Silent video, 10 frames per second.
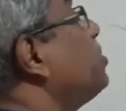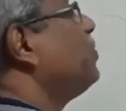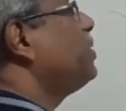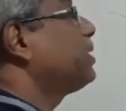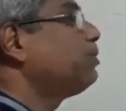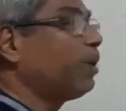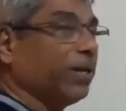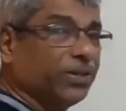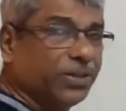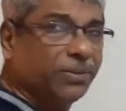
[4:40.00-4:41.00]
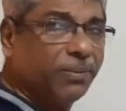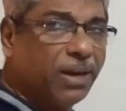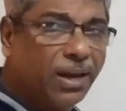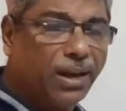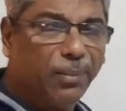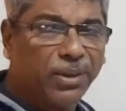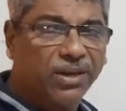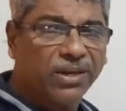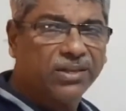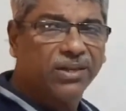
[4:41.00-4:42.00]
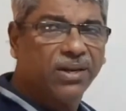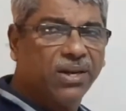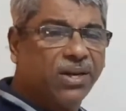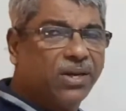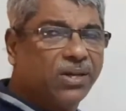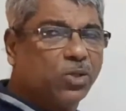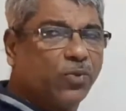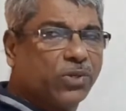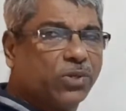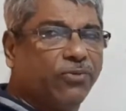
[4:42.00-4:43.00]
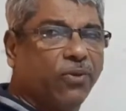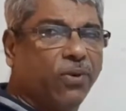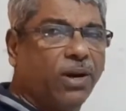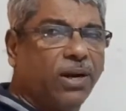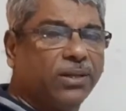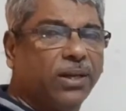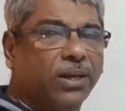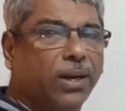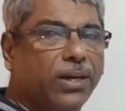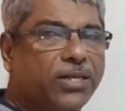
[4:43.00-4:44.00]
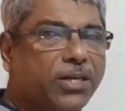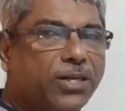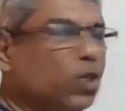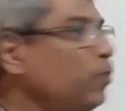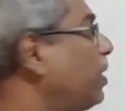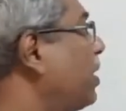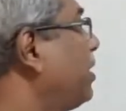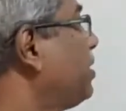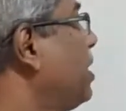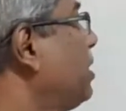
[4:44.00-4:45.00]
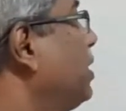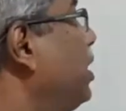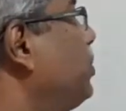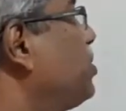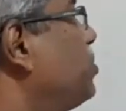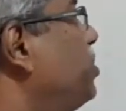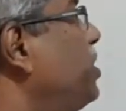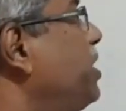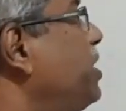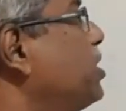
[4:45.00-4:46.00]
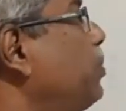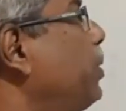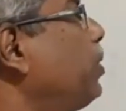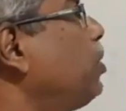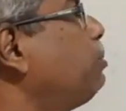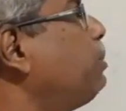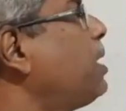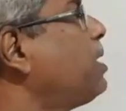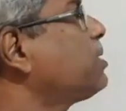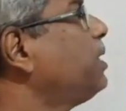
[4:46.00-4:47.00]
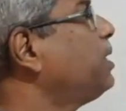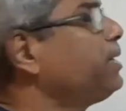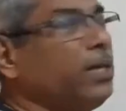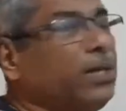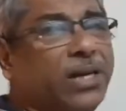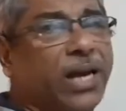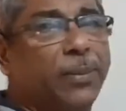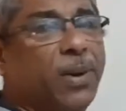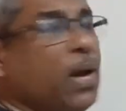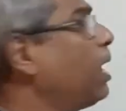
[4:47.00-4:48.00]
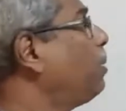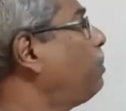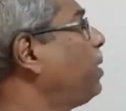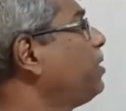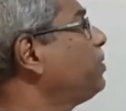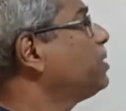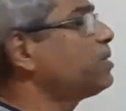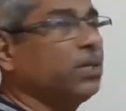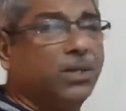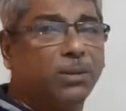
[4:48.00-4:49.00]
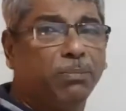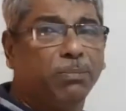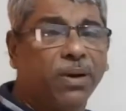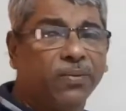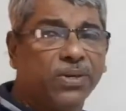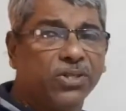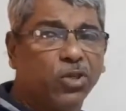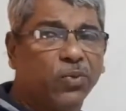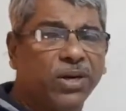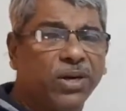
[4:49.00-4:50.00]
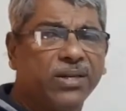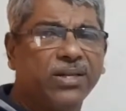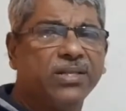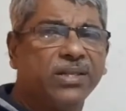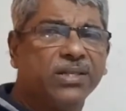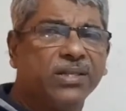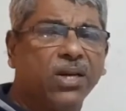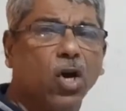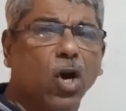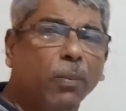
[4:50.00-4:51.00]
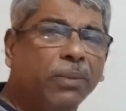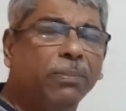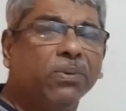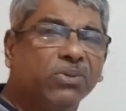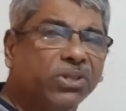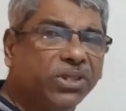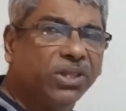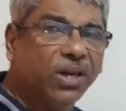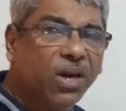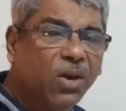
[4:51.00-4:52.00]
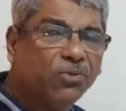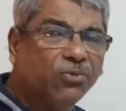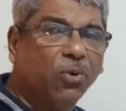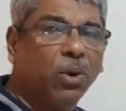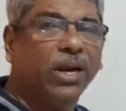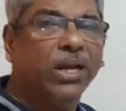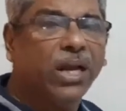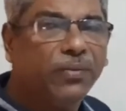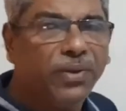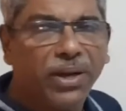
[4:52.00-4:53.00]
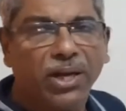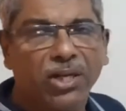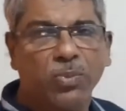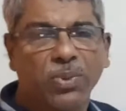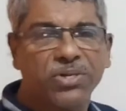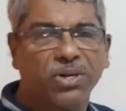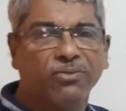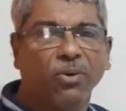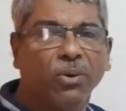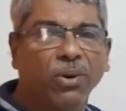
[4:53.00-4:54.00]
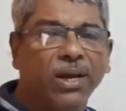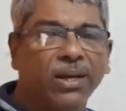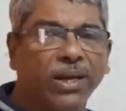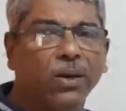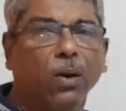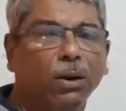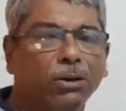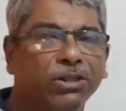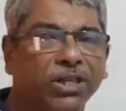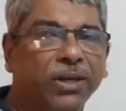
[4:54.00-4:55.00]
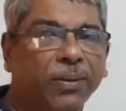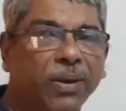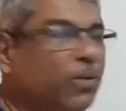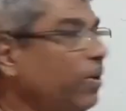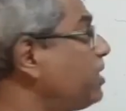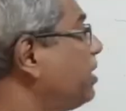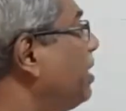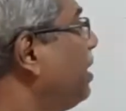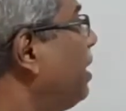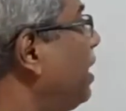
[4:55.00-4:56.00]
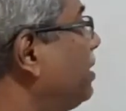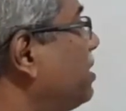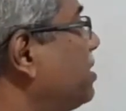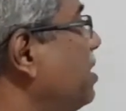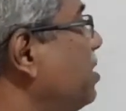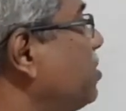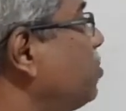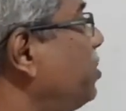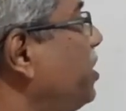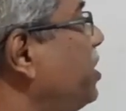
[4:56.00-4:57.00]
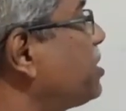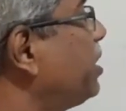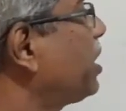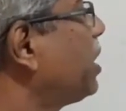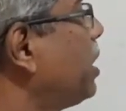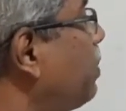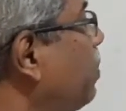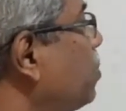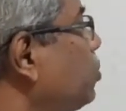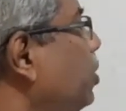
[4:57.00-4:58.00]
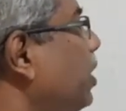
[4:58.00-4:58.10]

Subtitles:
to c we can write. Am I correct? So first of all, the conditions you will write. That means t is depending on mass, length, and time. Applied with the certain powers you will write. This is the common procedure for deriving an expression for a quantity, right? Like this. So t is directly proportional.